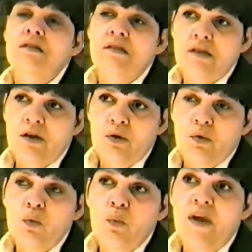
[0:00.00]

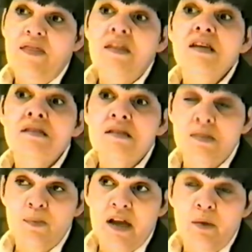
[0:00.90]
So when this
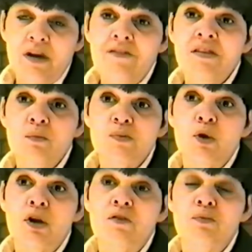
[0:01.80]
display, when everything was
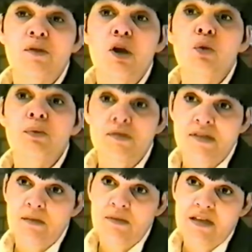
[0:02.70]
brought over from the old museum in